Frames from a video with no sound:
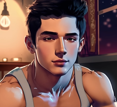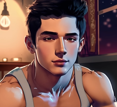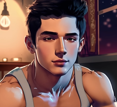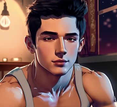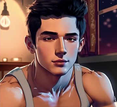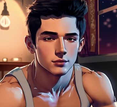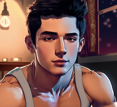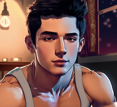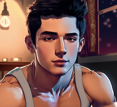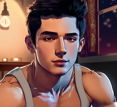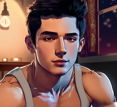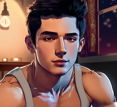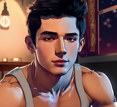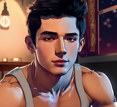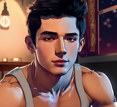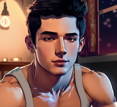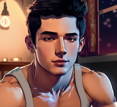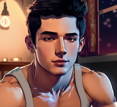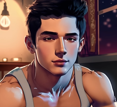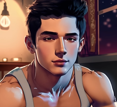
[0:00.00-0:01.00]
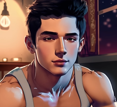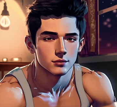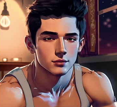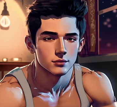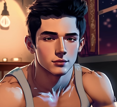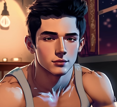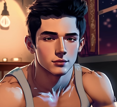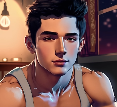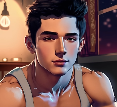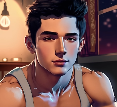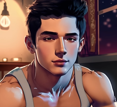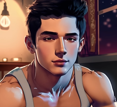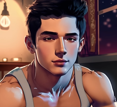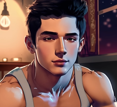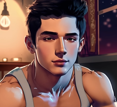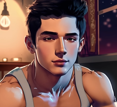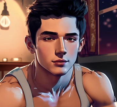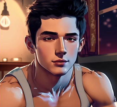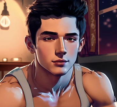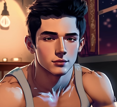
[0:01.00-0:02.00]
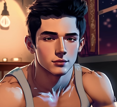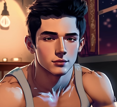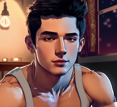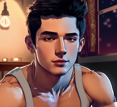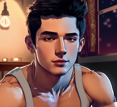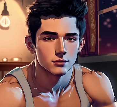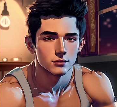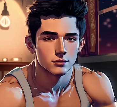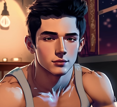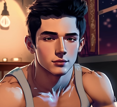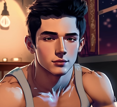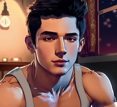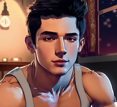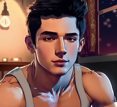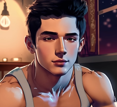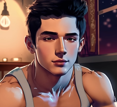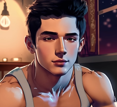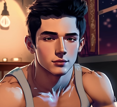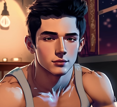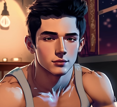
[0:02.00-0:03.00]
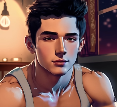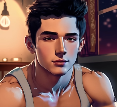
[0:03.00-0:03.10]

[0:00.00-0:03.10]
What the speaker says: This is a still picture; no speech is visible.